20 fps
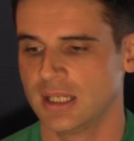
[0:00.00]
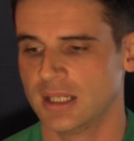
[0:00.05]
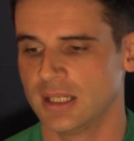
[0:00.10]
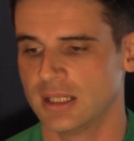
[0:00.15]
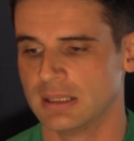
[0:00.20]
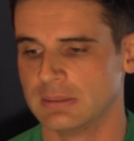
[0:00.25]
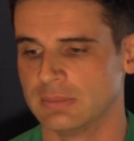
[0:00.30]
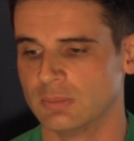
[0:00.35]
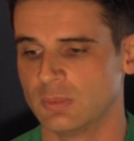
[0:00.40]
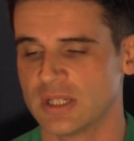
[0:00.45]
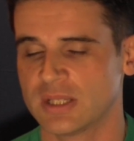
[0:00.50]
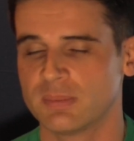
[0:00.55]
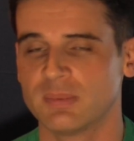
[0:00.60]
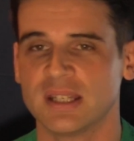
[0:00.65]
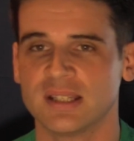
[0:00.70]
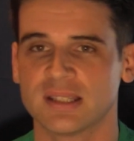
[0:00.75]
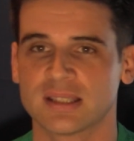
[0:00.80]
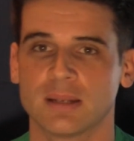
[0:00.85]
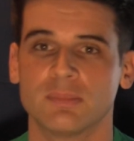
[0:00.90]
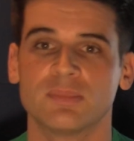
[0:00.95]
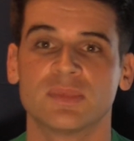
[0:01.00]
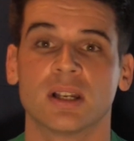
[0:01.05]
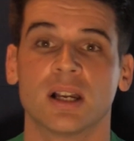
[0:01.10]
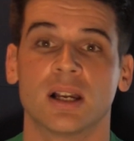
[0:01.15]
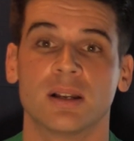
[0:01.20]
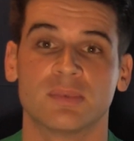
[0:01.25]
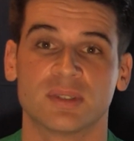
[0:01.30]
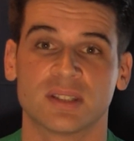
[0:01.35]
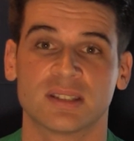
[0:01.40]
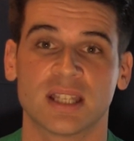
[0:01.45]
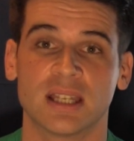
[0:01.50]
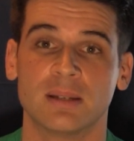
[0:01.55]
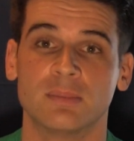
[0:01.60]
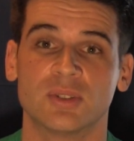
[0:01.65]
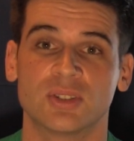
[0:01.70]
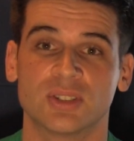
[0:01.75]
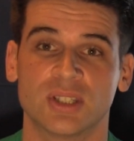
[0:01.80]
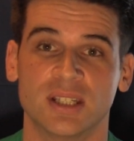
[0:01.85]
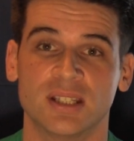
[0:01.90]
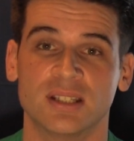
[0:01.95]
uh, which means sometimes the state
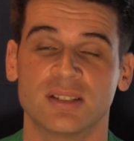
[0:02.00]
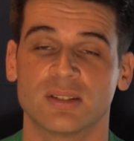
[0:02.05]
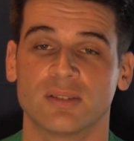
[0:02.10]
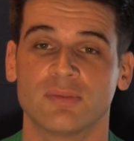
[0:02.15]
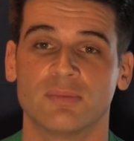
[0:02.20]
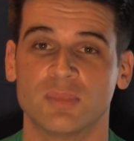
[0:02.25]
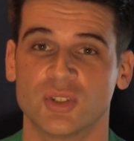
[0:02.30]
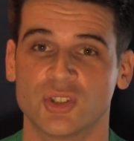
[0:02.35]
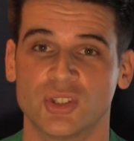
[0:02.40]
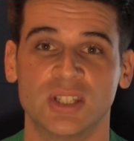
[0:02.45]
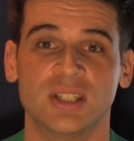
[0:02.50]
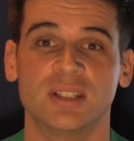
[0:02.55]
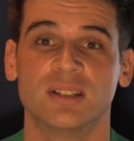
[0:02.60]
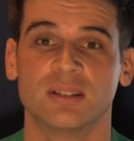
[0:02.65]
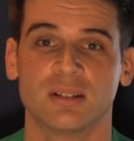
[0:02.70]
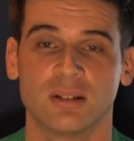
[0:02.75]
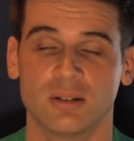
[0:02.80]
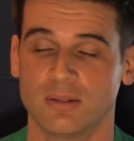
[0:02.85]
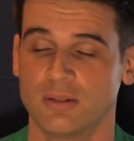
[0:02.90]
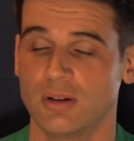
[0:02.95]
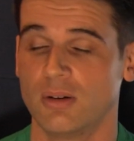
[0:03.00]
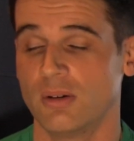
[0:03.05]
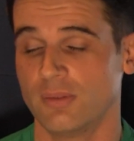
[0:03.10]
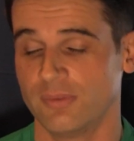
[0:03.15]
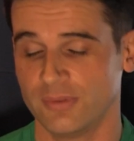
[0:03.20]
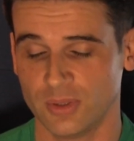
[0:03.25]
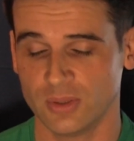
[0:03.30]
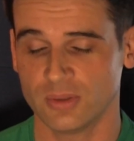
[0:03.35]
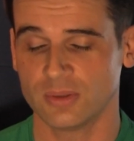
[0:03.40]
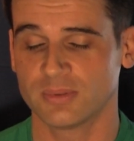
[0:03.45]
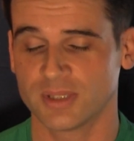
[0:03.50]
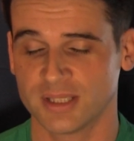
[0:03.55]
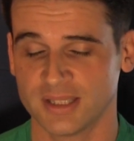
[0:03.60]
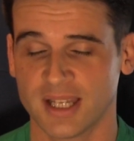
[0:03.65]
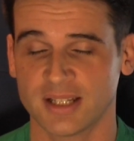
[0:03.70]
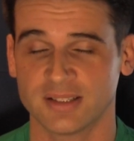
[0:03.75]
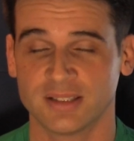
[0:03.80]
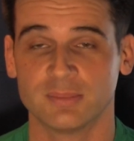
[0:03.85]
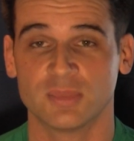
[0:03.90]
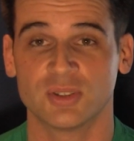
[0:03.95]
machines of machine of your
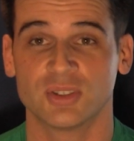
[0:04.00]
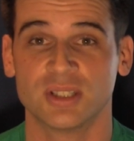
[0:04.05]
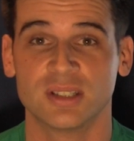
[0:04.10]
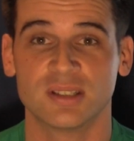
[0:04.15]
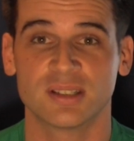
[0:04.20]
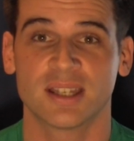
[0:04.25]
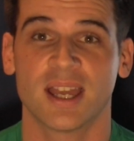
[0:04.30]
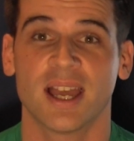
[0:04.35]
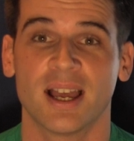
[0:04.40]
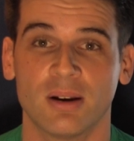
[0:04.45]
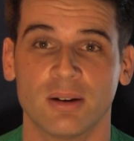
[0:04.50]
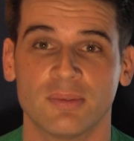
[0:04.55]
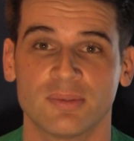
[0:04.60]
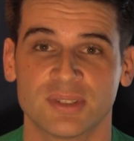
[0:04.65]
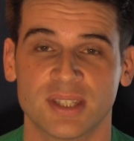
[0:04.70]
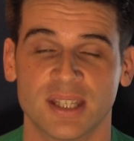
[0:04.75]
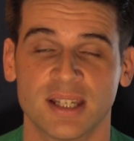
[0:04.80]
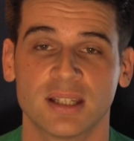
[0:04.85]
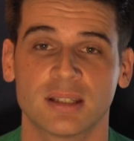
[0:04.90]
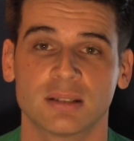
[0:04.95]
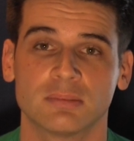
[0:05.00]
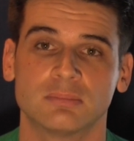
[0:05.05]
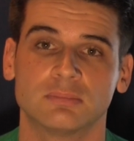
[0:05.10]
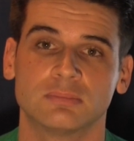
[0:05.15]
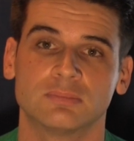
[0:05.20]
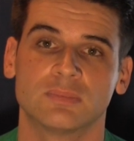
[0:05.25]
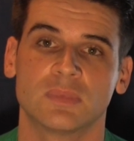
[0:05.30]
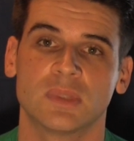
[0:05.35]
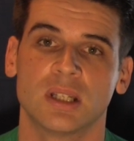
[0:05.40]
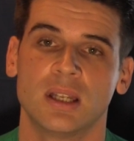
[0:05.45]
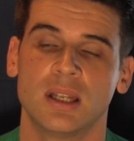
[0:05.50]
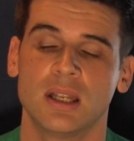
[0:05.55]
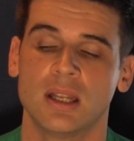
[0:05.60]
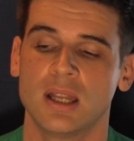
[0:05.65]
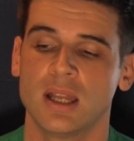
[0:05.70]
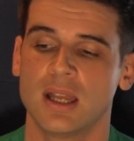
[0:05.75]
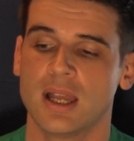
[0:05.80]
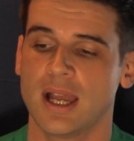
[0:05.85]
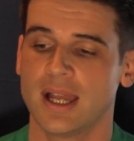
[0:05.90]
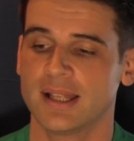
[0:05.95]
connecting machines get out of sync.
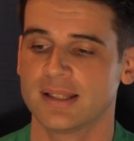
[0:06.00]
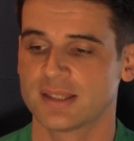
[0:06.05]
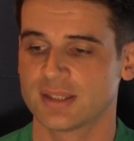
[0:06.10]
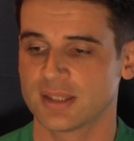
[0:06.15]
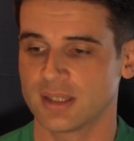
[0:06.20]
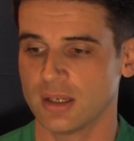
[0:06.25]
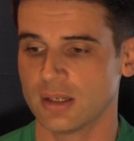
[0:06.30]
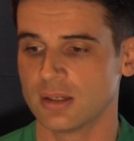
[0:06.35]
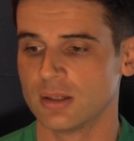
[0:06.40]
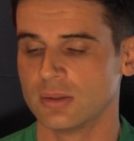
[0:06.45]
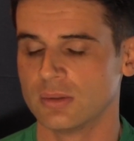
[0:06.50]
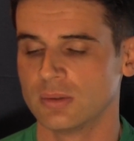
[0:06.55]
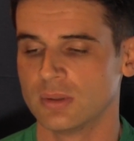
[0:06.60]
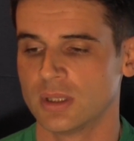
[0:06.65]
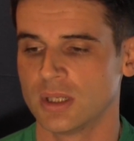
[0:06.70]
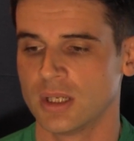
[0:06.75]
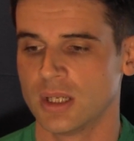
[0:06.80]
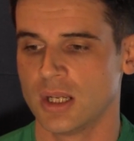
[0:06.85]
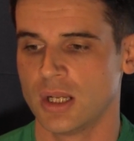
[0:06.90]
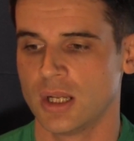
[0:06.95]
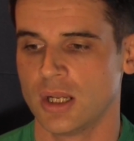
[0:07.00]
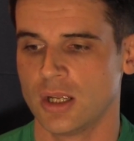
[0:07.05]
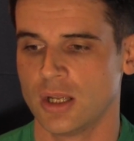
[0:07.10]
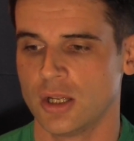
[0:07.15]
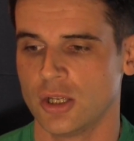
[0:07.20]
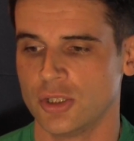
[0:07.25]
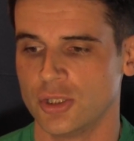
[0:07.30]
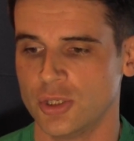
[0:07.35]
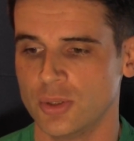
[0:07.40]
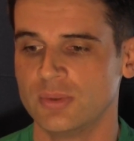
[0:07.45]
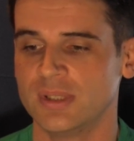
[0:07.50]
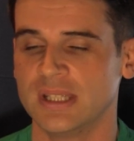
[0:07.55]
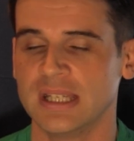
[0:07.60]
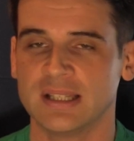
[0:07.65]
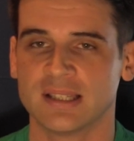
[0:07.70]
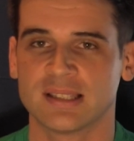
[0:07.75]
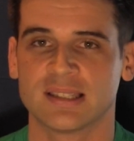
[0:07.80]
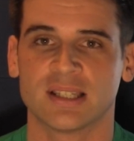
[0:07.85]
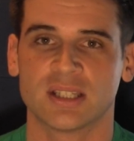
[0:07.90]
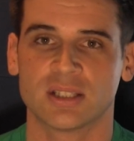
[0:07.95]
And so you
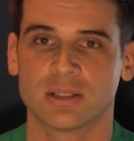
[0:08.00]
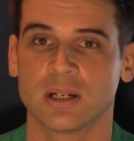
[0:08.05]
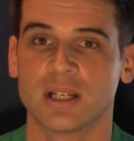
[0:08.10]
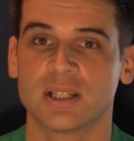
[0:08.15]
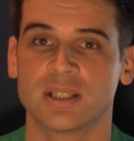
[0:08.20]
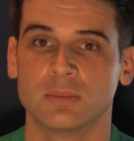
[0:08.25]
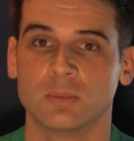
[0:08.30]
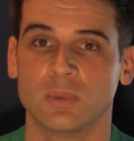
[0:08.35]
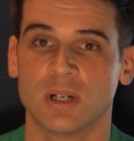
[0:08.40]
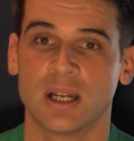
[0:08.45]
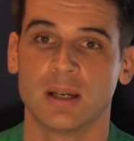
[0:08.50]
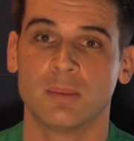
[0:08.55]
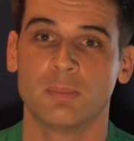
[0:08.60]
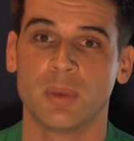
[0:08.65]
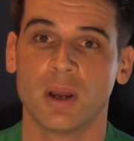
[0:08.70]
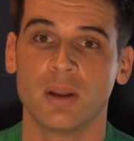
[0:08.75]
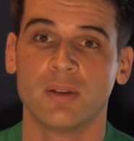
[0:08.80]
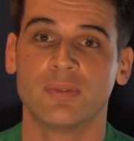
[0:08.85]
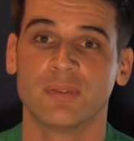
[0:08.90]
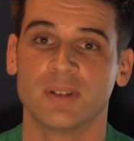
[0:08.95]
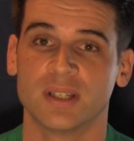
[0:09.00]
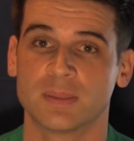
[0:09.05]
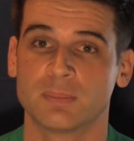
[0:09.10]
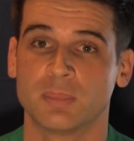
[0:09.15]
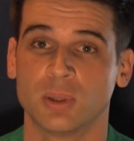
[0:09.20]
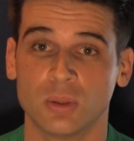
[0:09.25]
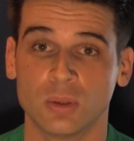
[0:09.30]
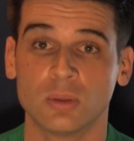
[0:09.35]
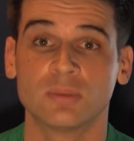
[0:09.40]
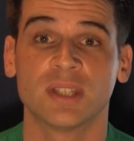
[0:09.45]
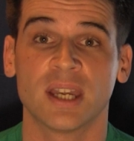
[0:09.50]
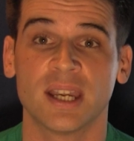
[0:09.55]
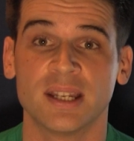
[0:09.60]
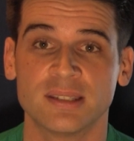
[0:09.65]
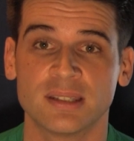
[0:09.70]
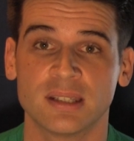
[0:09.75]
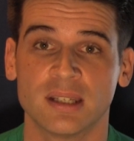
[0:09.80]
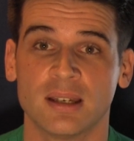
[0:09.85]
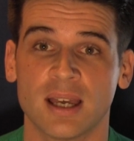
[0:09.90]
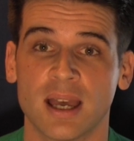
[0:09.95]
need a situation where both it's pull
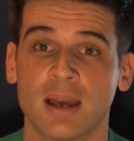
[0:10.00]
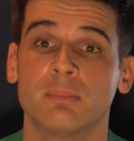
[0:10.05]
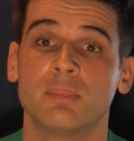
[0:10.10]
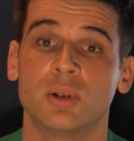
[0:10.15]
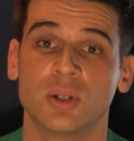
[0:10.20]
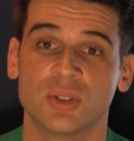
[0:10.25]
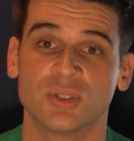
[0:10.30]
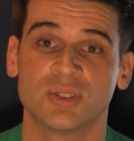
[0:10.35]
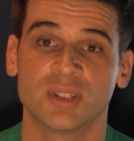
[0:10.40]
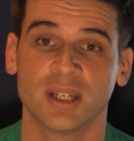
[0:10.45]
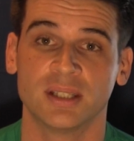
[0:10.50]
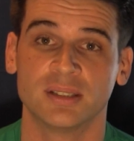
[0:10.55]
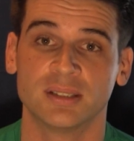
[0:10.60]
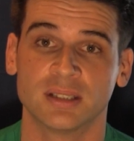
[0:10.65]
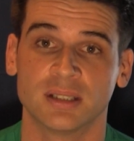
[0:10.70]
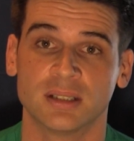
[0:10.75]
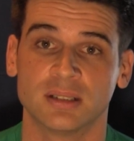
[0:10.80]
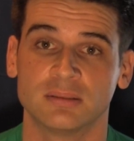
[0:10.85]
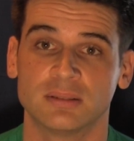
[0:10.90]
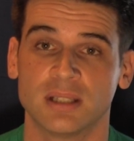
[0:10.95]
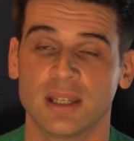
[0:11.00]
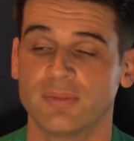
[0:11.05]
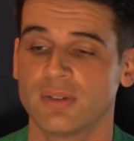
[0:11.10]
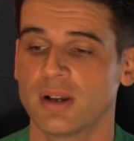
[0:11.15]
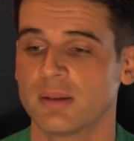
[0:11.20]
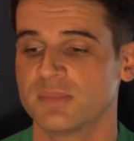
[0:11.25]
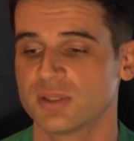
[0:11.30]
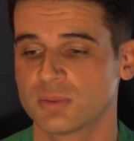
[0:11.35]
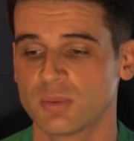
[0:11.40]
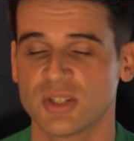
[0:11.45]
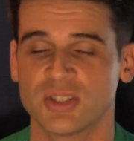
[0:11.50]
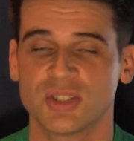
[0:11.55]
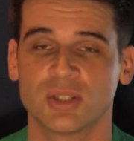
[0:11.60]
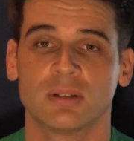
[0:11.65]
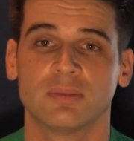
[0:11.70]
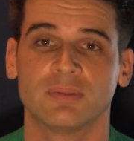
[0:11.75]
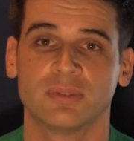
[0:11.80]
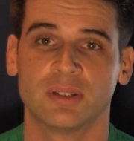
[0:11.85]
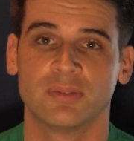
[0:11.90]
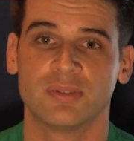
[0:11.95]
data and push data. If I'm
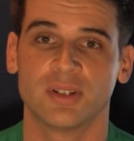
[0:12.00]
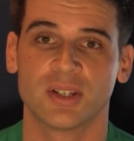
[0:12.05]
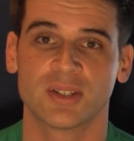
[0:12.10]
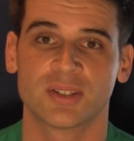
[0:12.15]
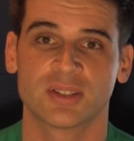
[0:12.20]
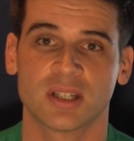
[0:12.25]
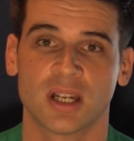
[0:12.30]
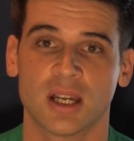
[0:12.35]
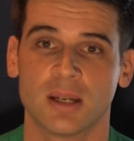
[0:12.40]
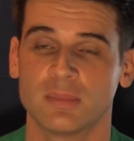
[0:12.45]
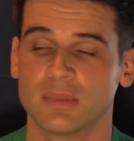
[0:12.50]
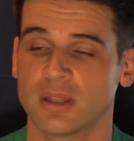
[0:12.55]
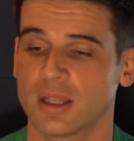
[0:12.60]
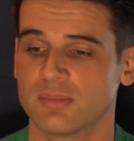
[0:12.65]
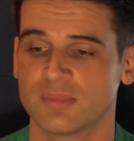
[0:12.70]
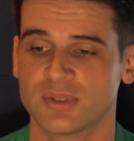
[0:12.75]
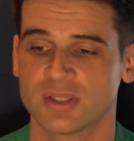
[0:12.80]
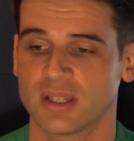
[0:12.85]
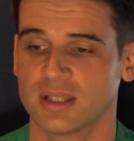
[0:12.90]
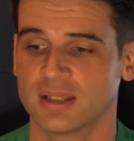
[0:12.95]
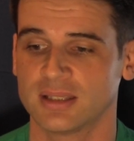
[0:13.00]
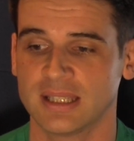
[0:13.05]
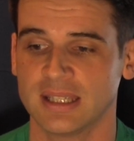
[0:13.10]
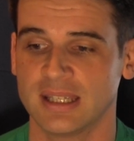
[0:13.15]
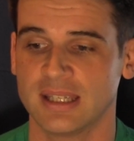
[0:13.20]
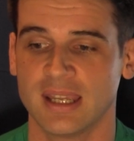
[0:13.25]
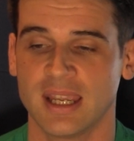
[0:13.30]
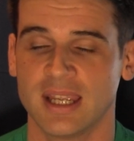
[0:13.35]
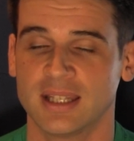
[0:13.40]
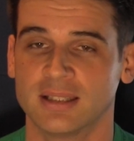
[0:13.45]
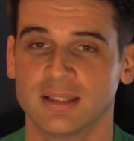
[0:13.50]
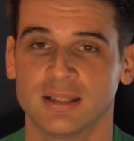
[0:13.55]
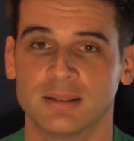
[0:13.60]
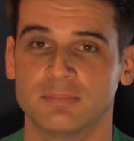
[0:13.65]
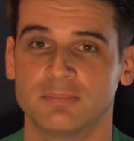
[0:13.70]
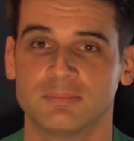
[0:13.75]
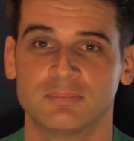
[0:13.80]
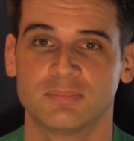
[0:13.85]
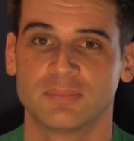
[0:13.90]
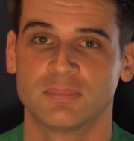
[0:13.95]
switching on for the first time and I'm suddenly in
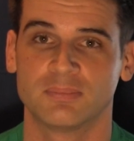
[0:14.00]
a